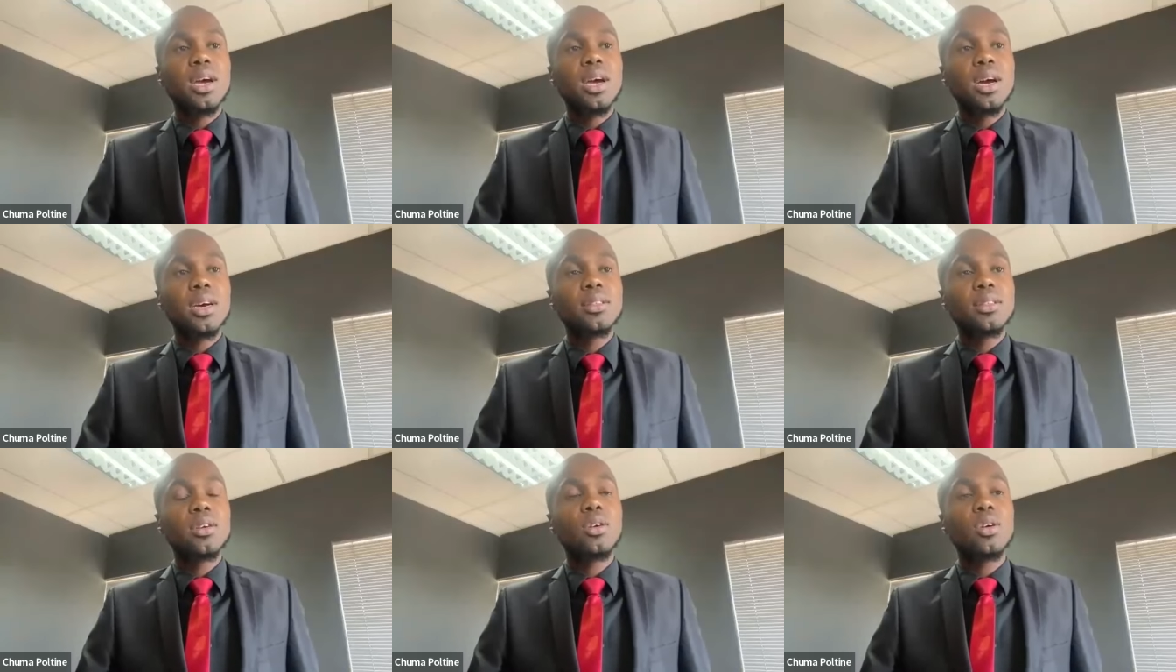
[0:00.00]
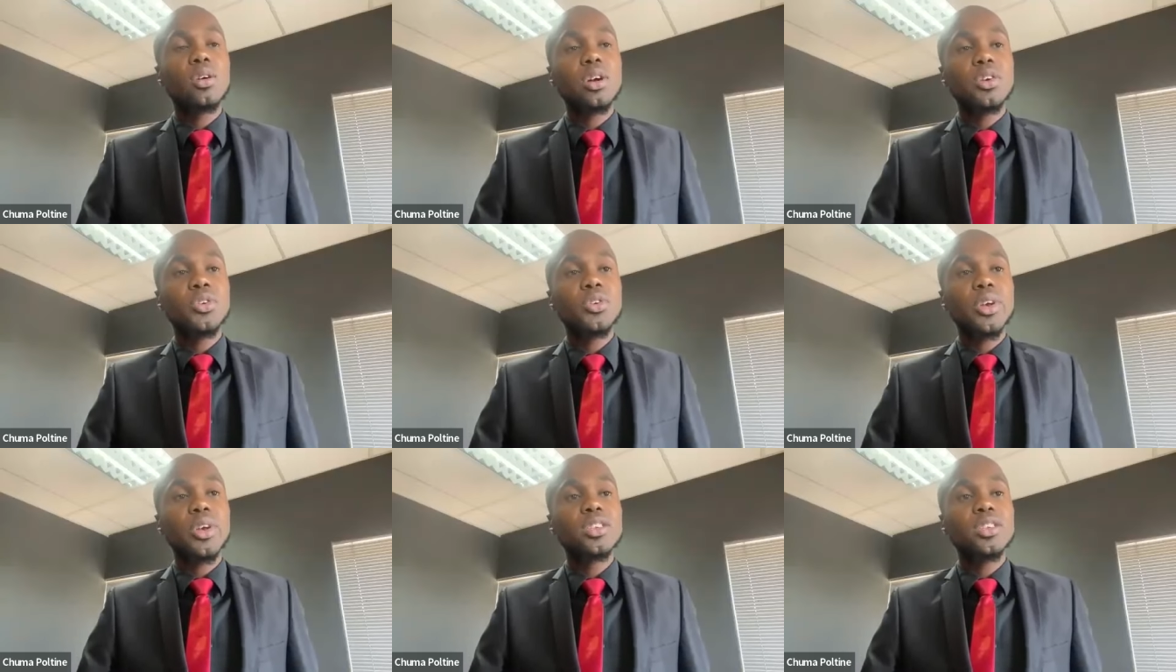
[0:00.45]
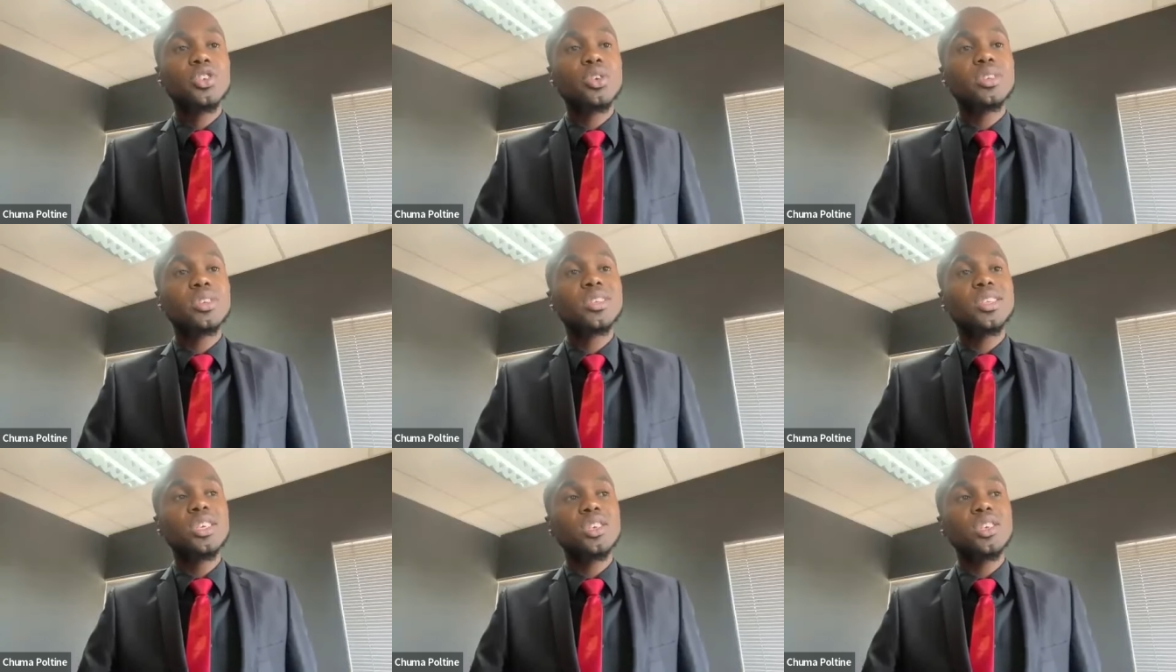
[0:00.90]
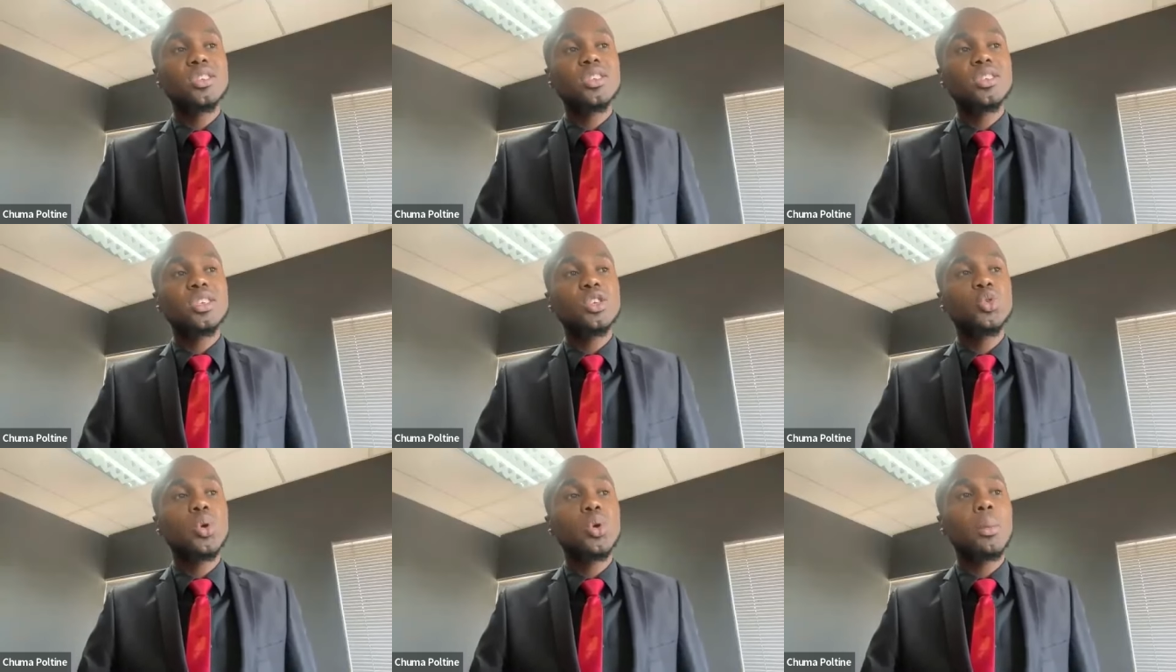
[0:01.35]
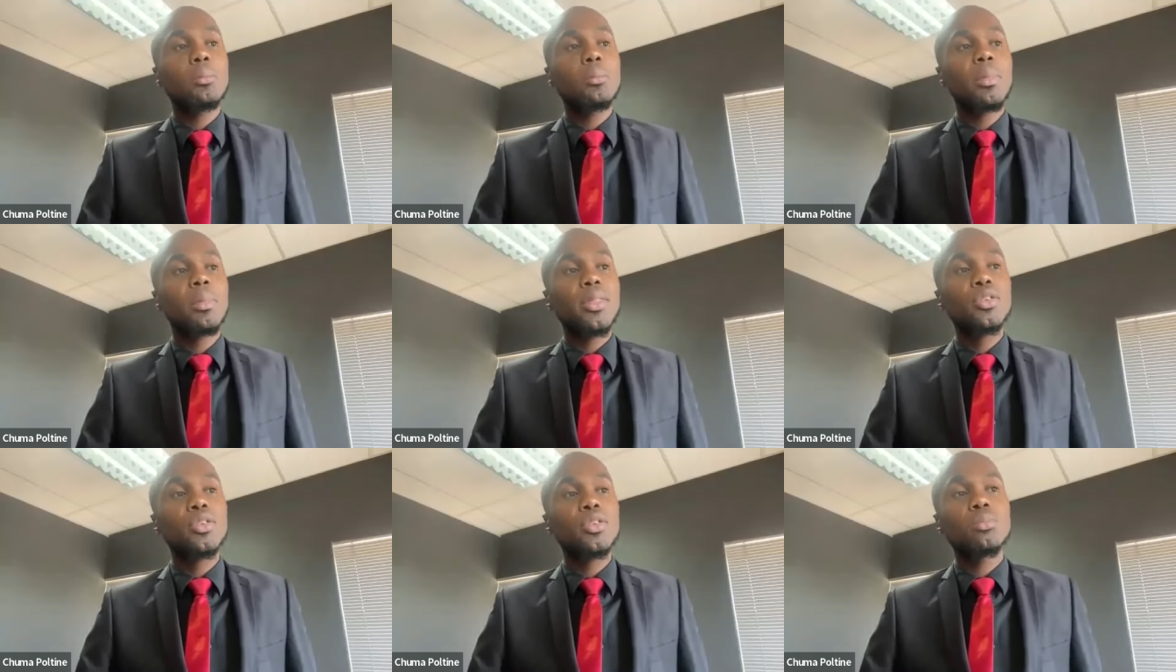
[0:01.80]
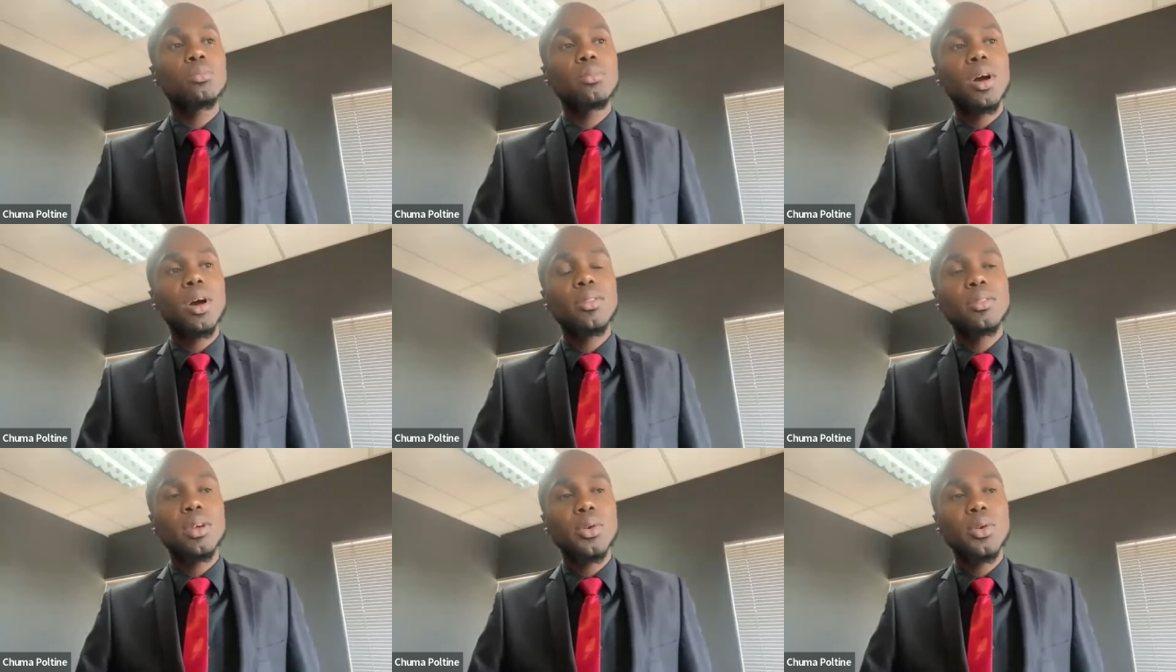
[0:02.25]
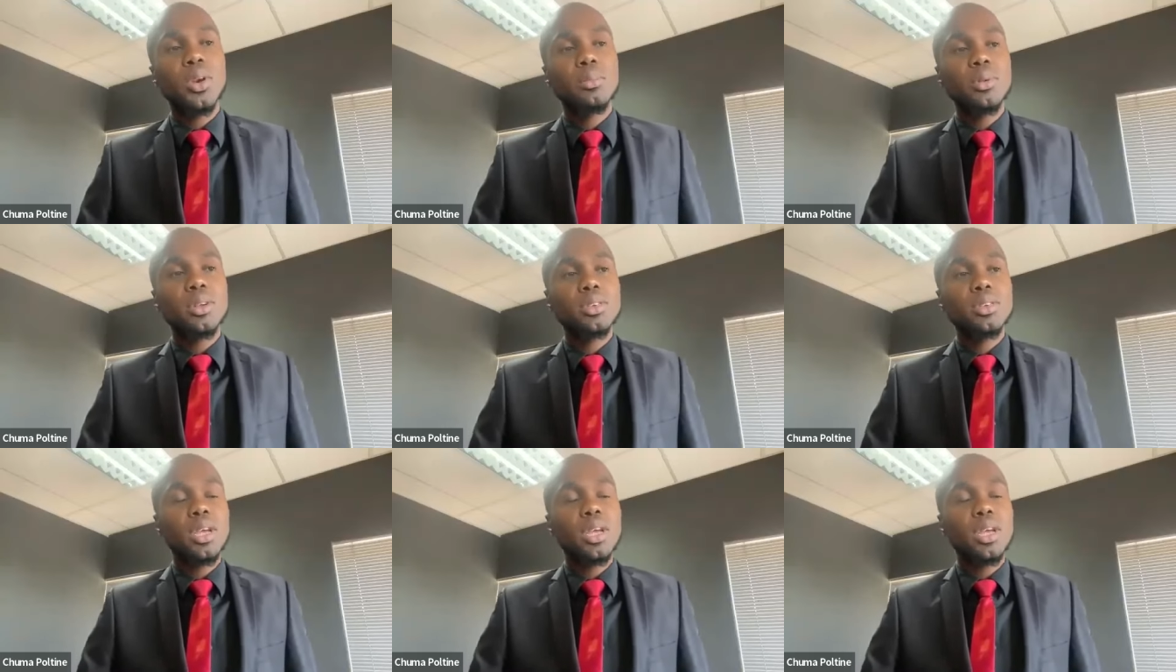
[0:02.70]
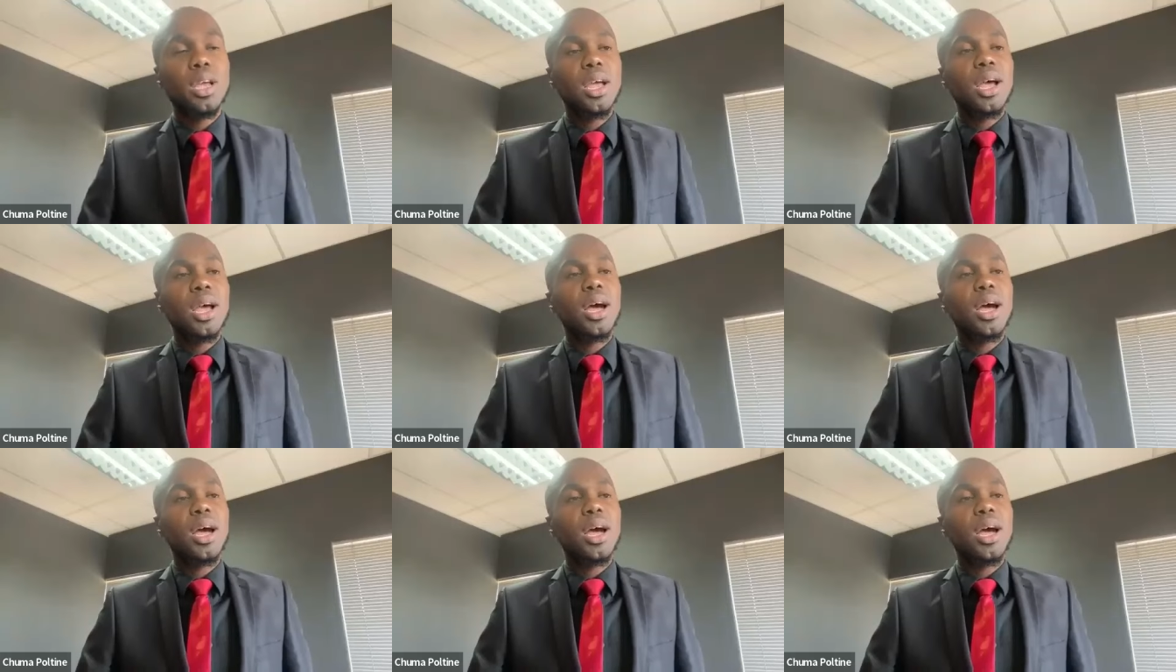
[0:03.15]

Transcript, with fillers: uh, the contract transitions into a month-to-month agreement,